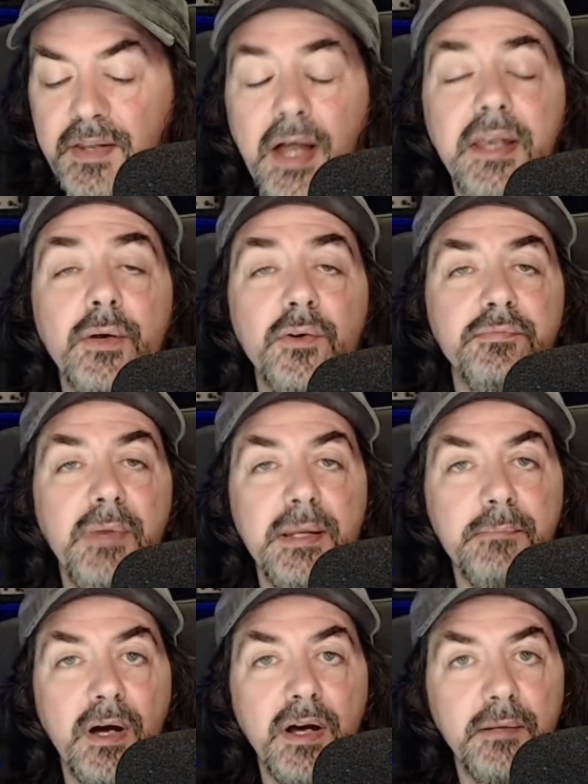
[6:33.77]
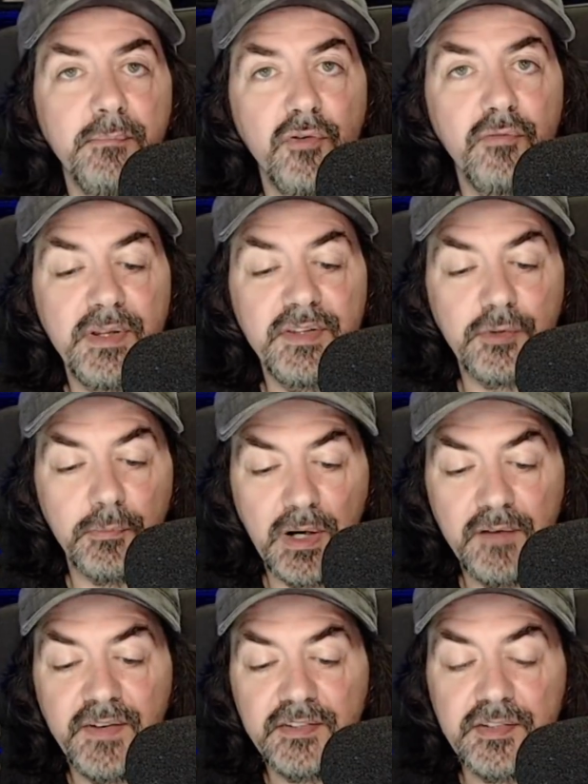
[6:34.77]
Not near as many bug improvements or
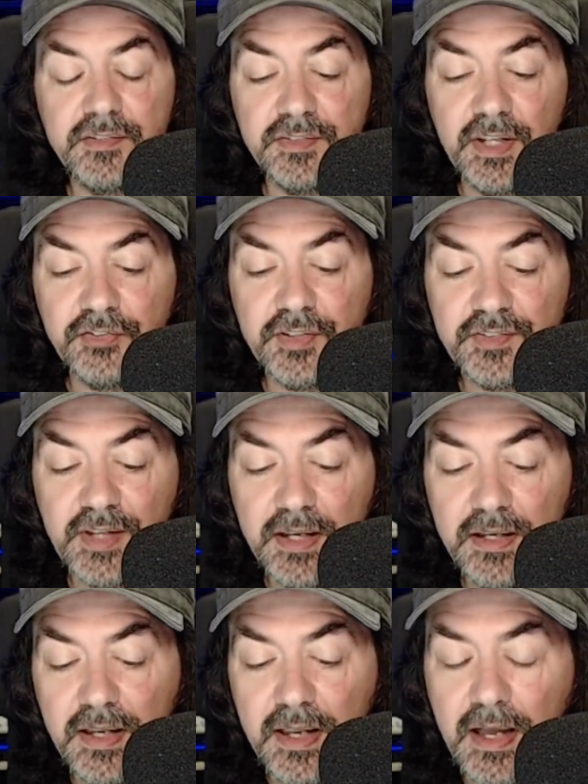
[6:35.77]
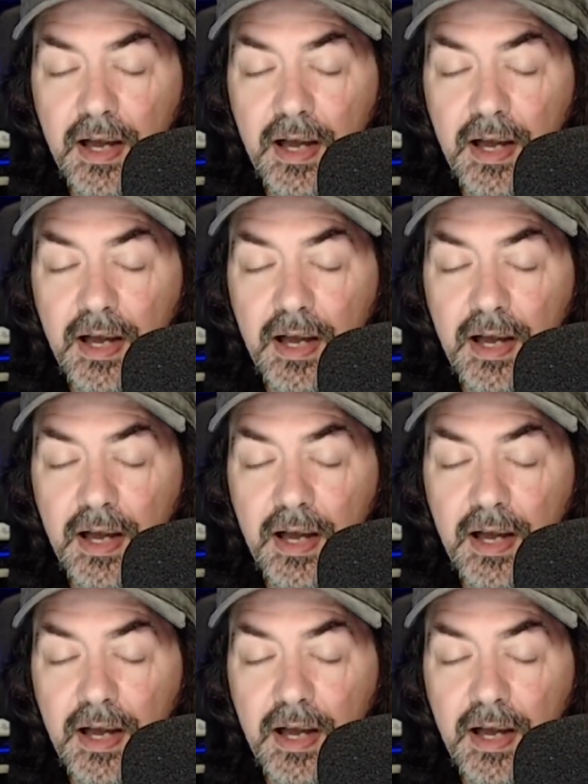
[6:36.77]
bug fixes, I should say,